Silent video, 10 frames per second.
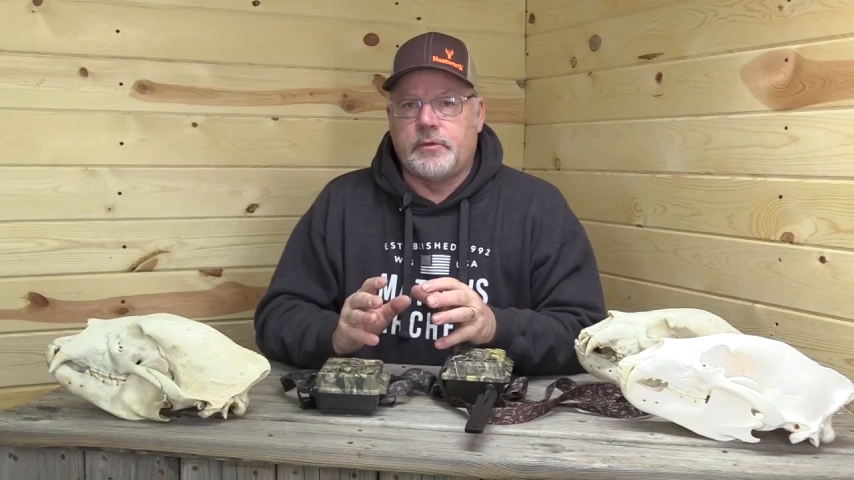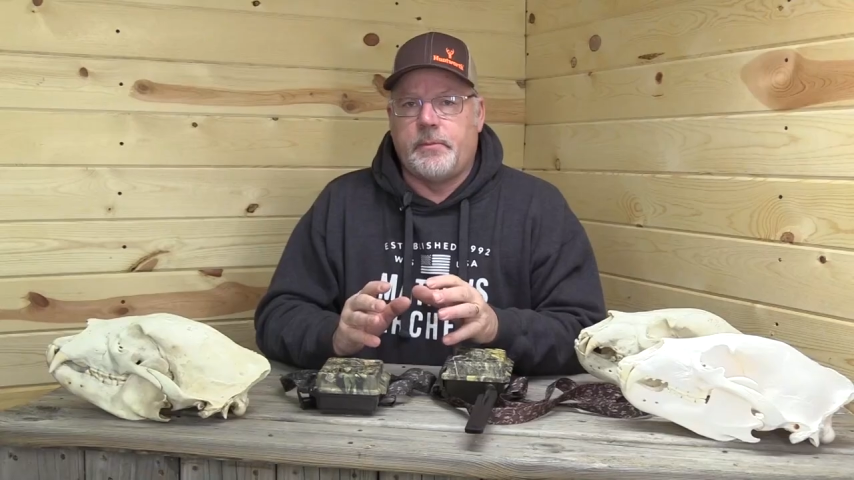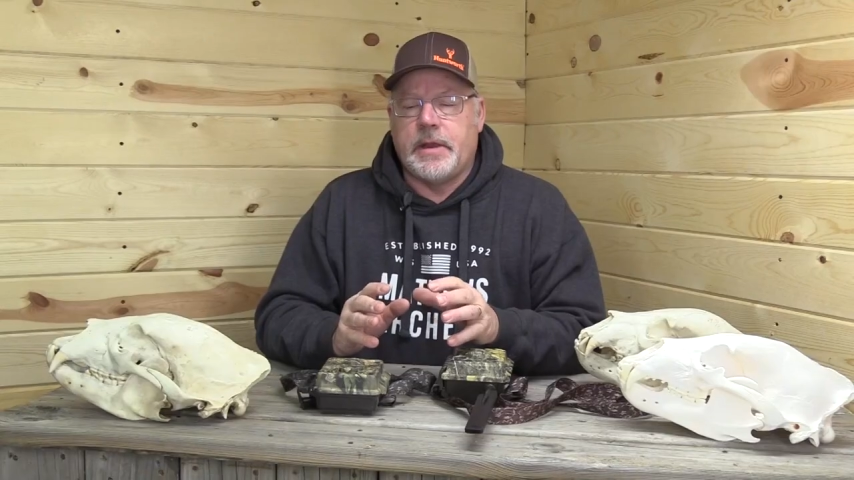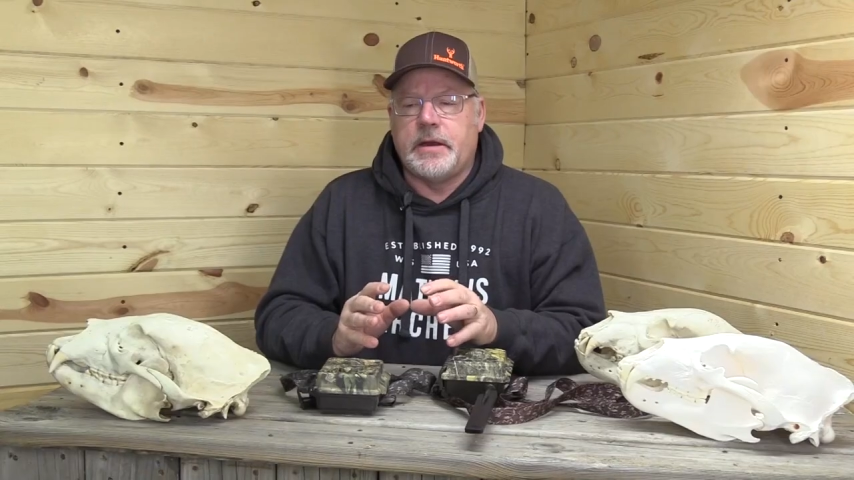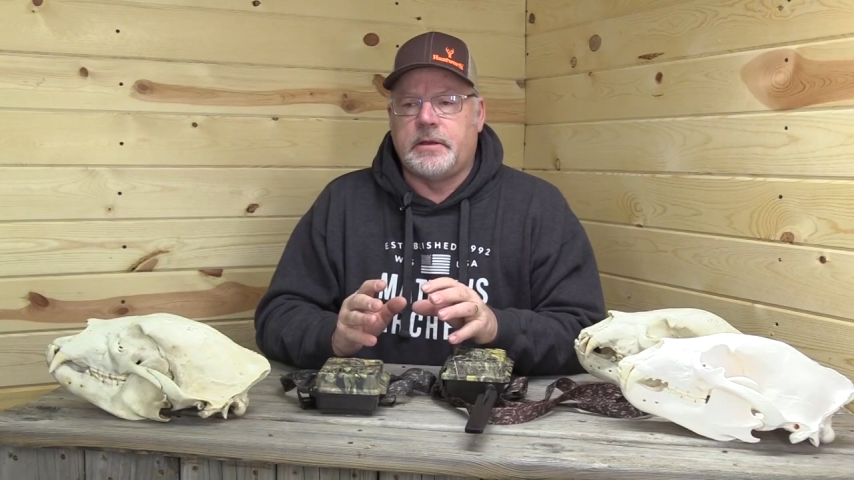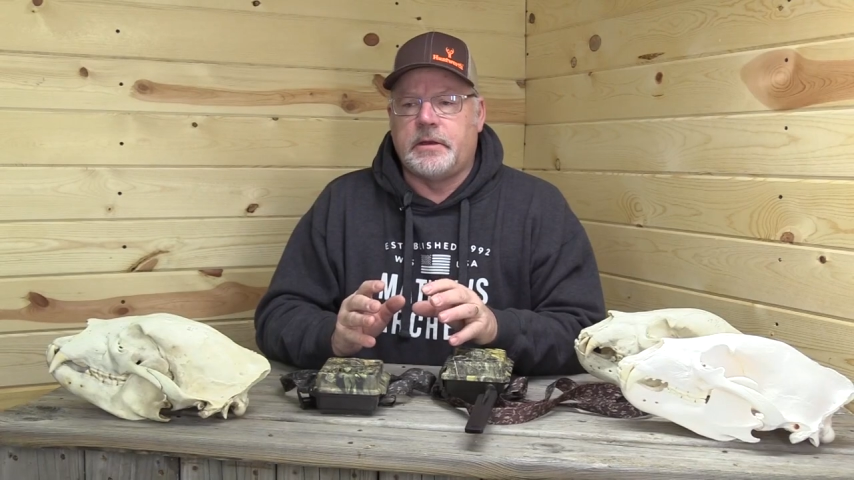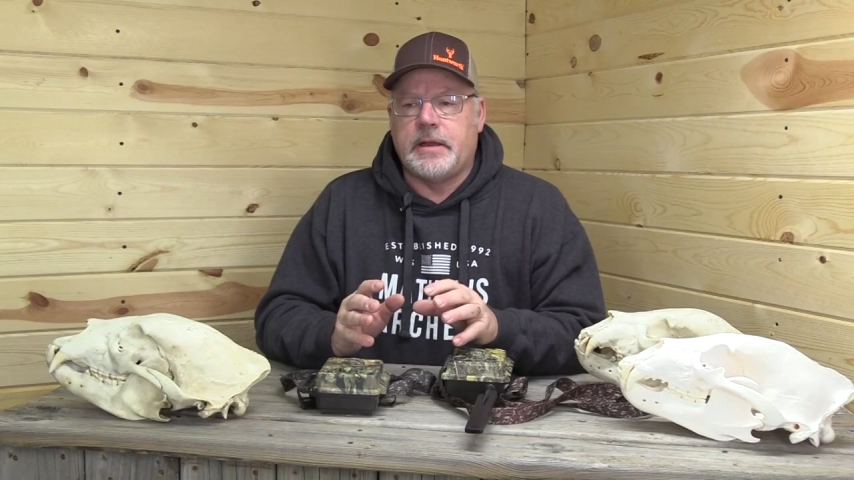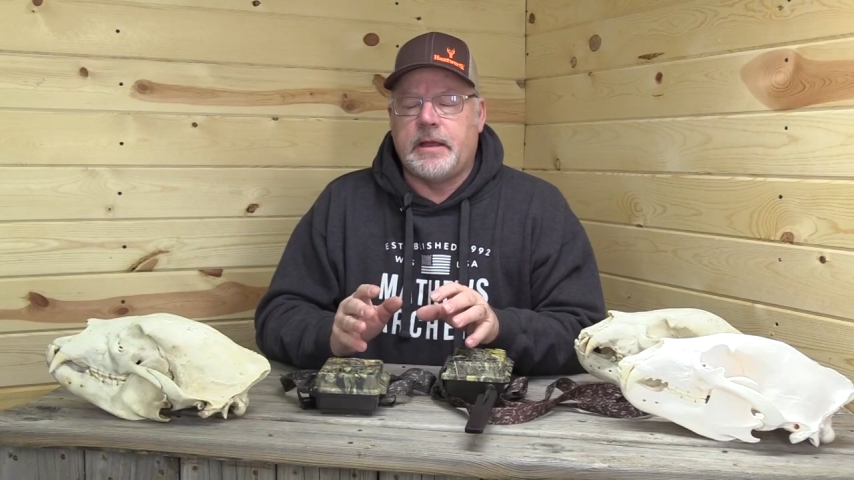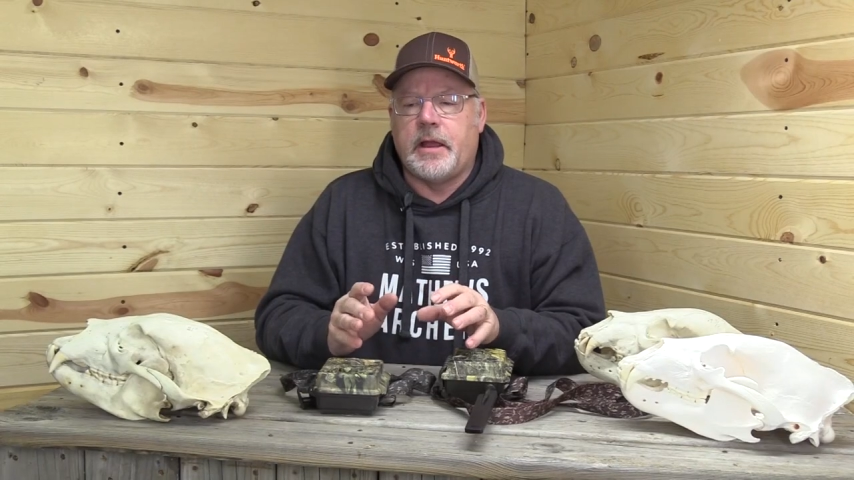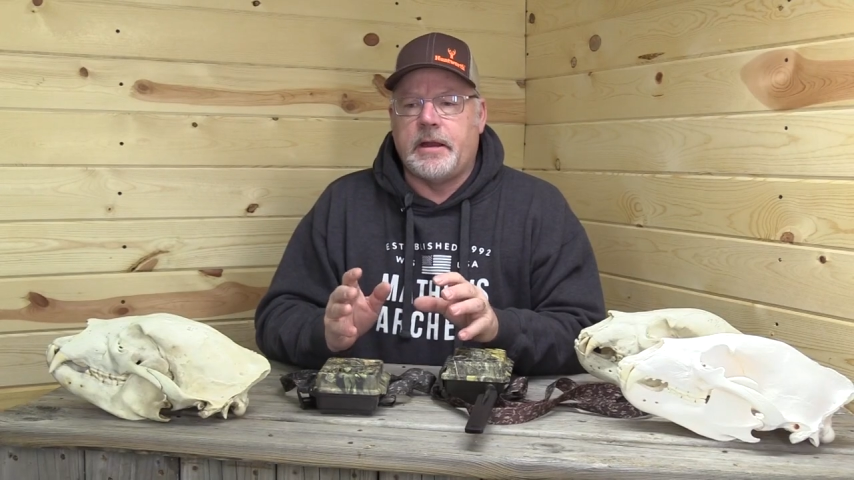to a bait in the
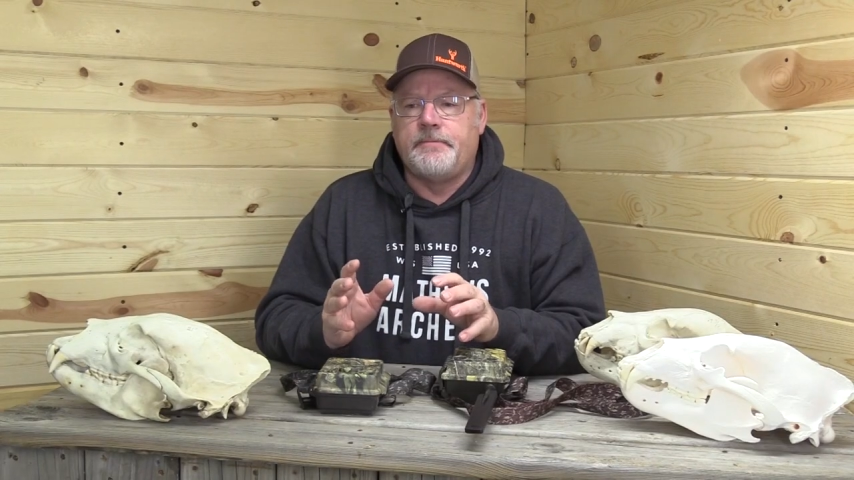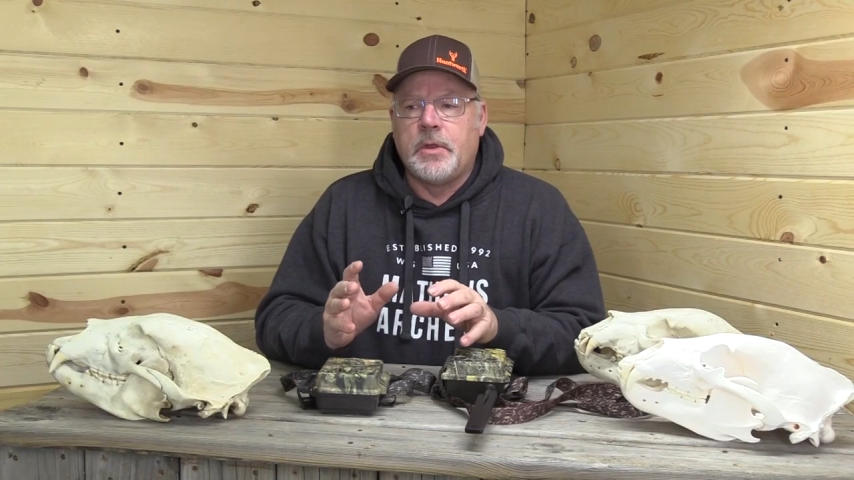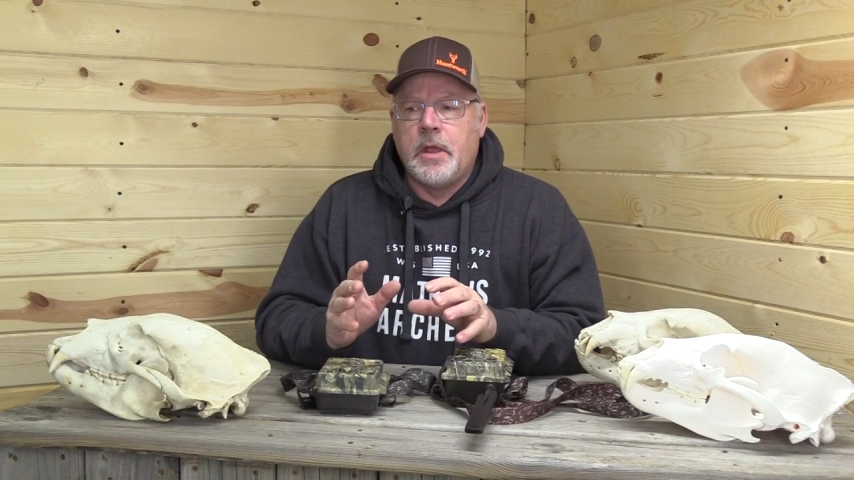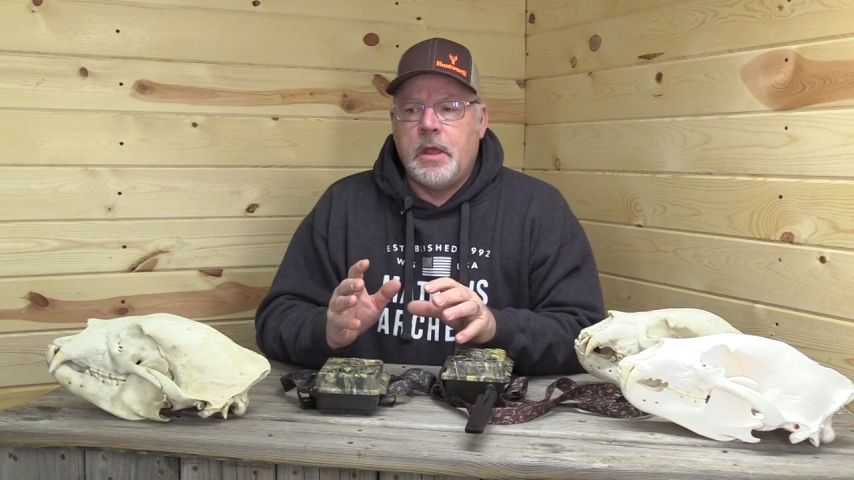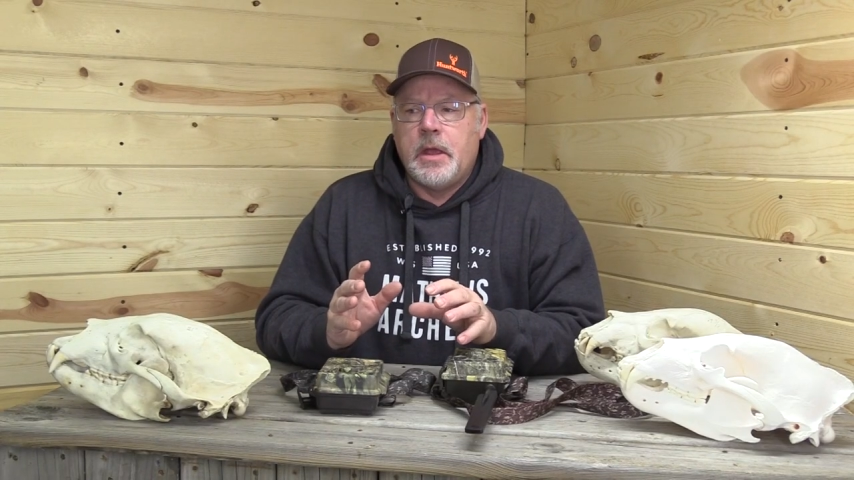daylight,